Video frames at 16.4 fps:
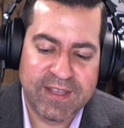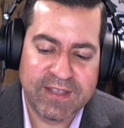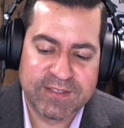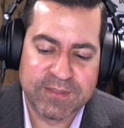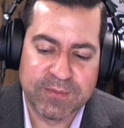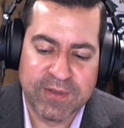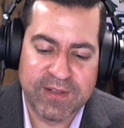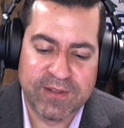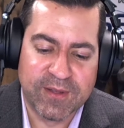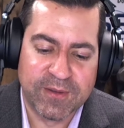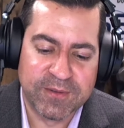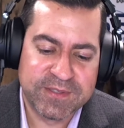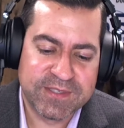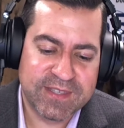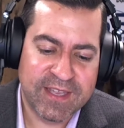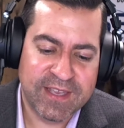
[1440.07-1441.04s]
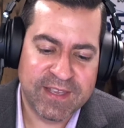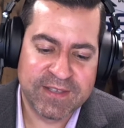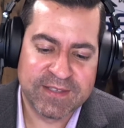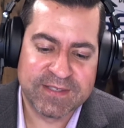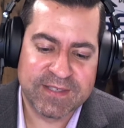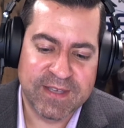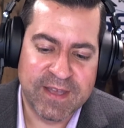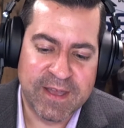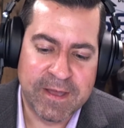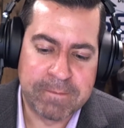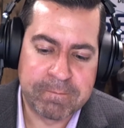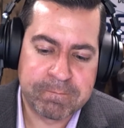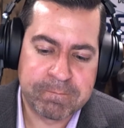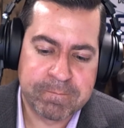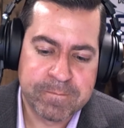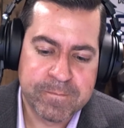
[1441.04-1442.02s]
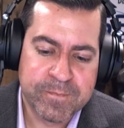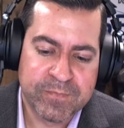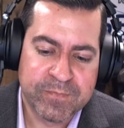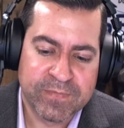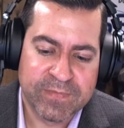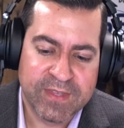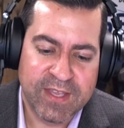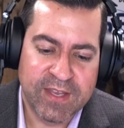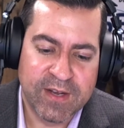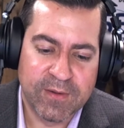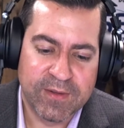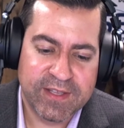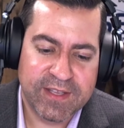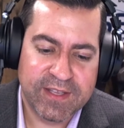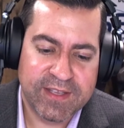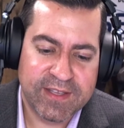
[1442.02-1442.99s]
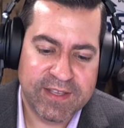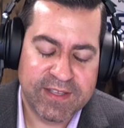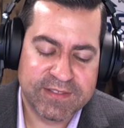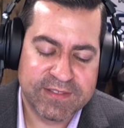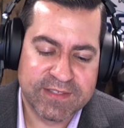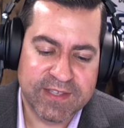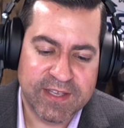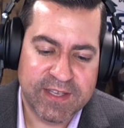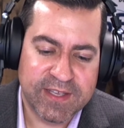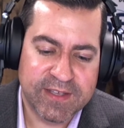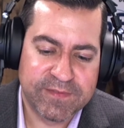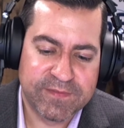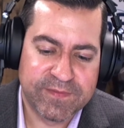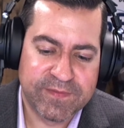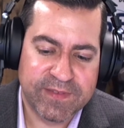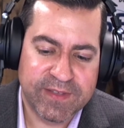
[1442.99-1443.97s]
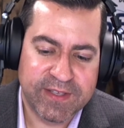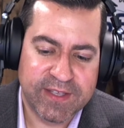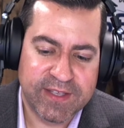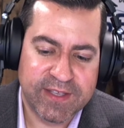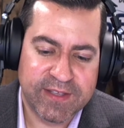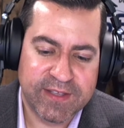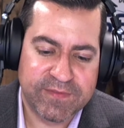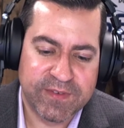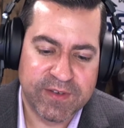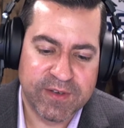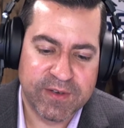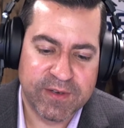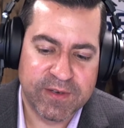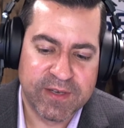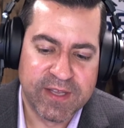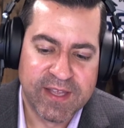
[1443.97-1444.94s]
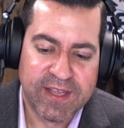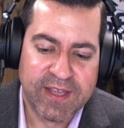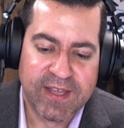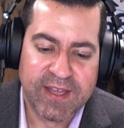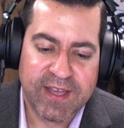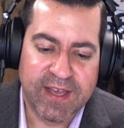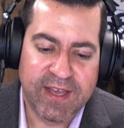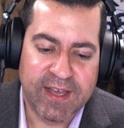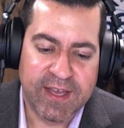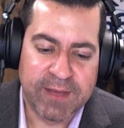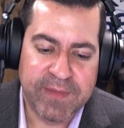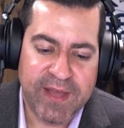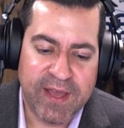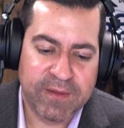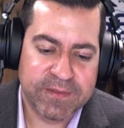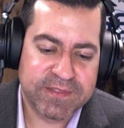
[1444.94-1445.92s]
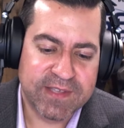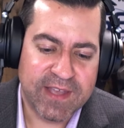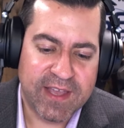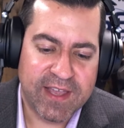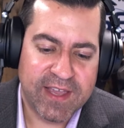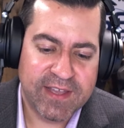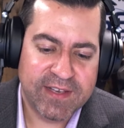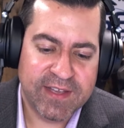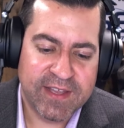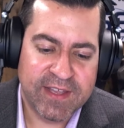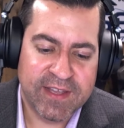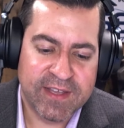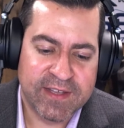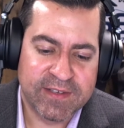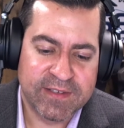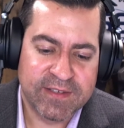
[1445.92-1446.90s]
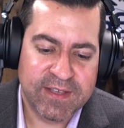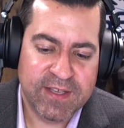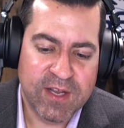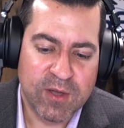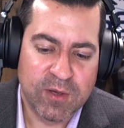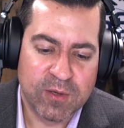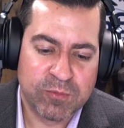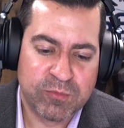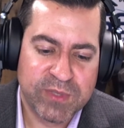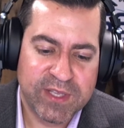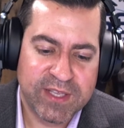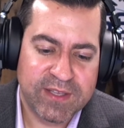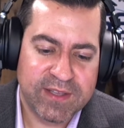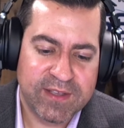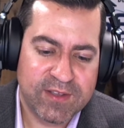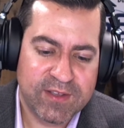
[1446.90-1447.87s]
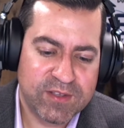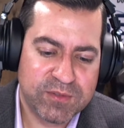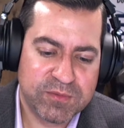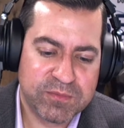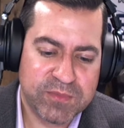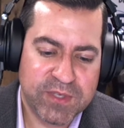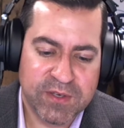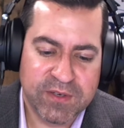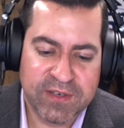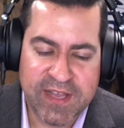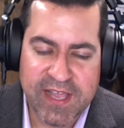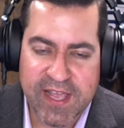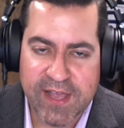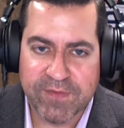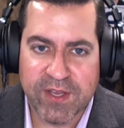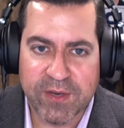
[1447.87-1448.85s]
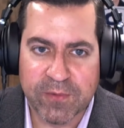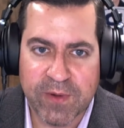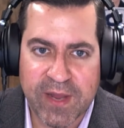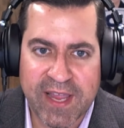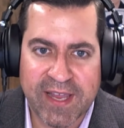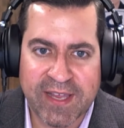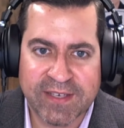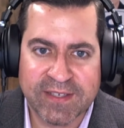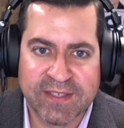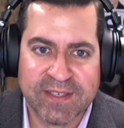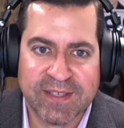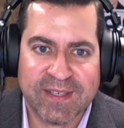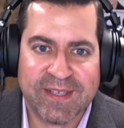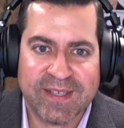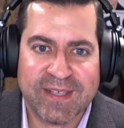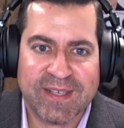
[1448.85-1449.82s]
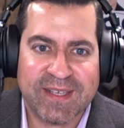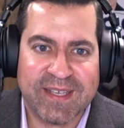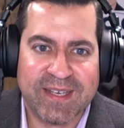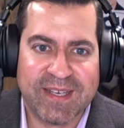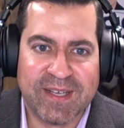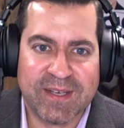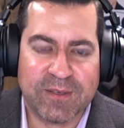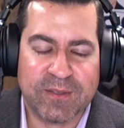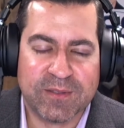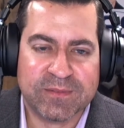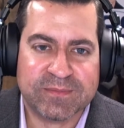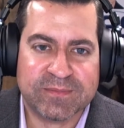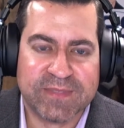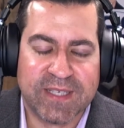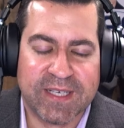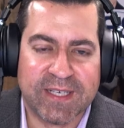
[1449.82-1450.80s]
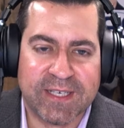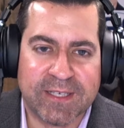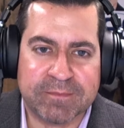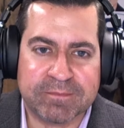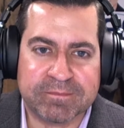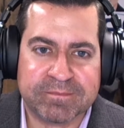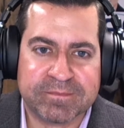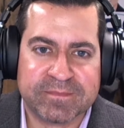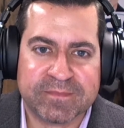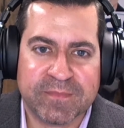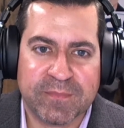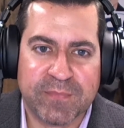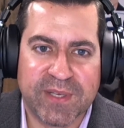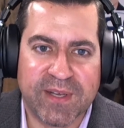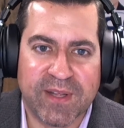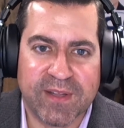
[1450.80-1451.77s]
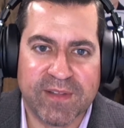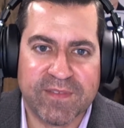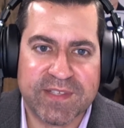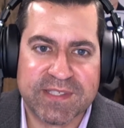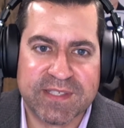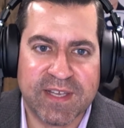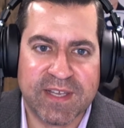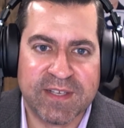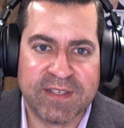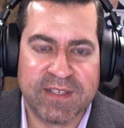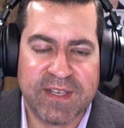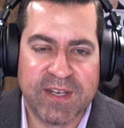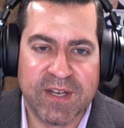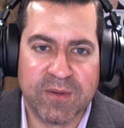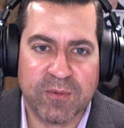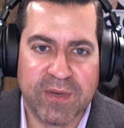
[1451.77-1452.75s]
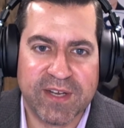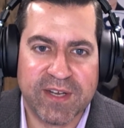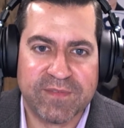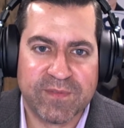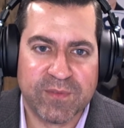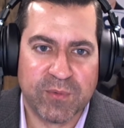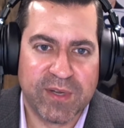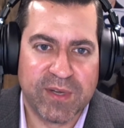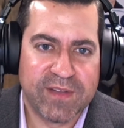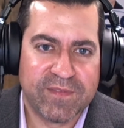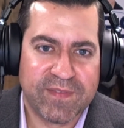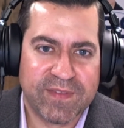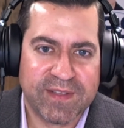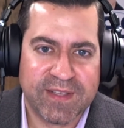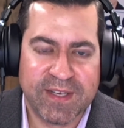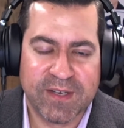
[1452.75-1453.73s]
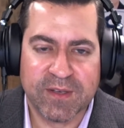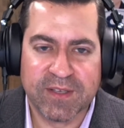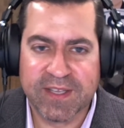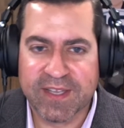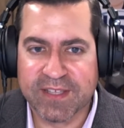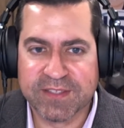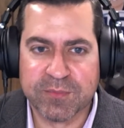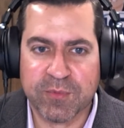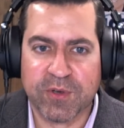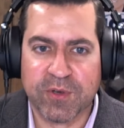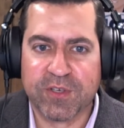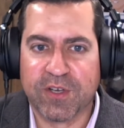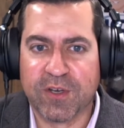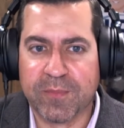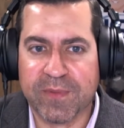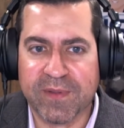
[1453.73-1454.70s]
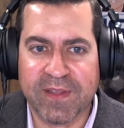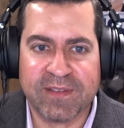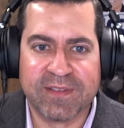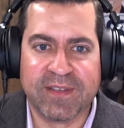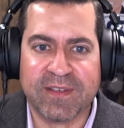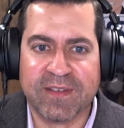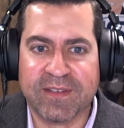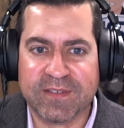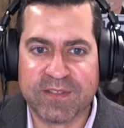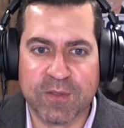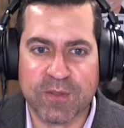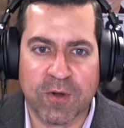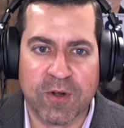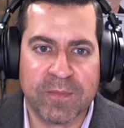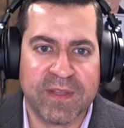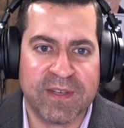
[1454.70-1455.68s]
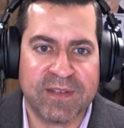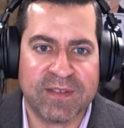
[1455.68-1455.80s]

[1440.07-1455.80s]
it's one of those things um, you know, it, it, it's like if if you're um, outside and, you know, it, you're in a heavy rain, you know, um, but all of a sudden, you know, what if, what if, you know, it gets more turbulent and storm